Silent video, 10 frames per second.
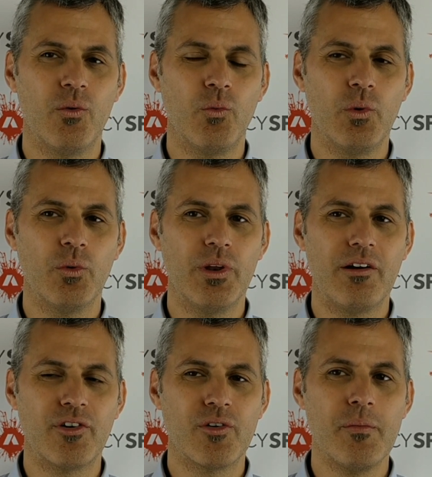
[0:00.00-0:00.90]
we will
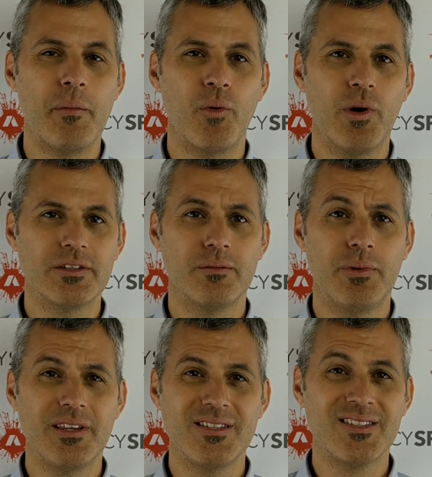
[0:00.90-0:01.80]
never remember what
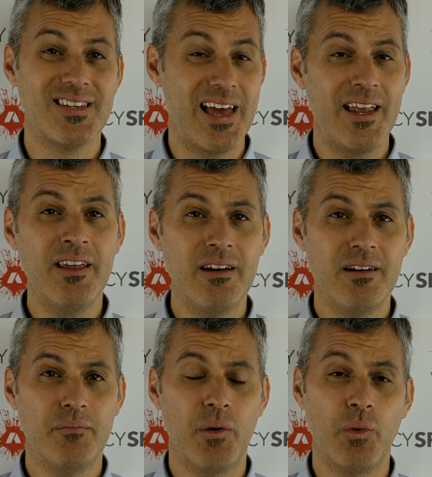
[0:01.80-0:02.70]
somebody said,
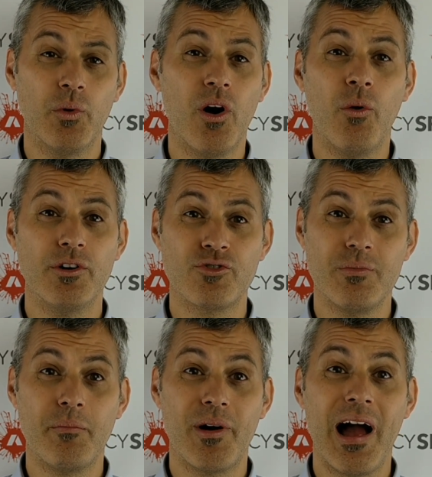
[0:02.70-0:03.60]
but we will always
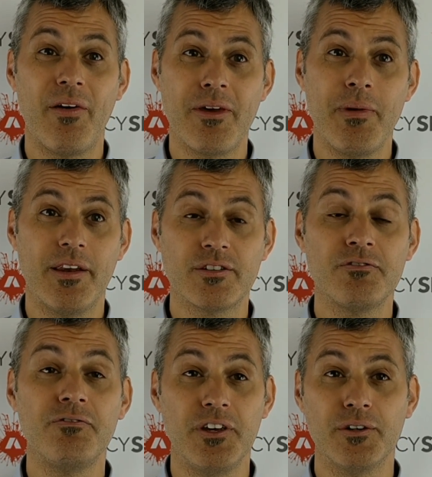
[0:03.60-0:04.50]
remember how they made us
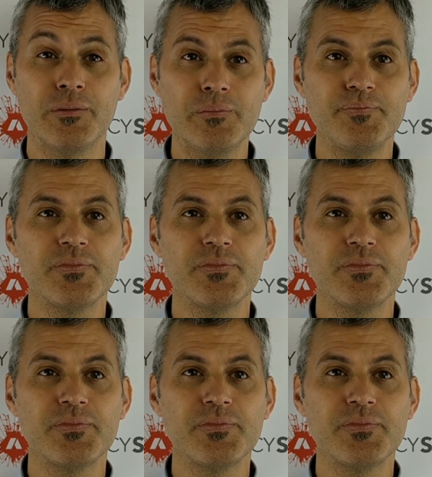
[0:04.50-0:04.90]
feel.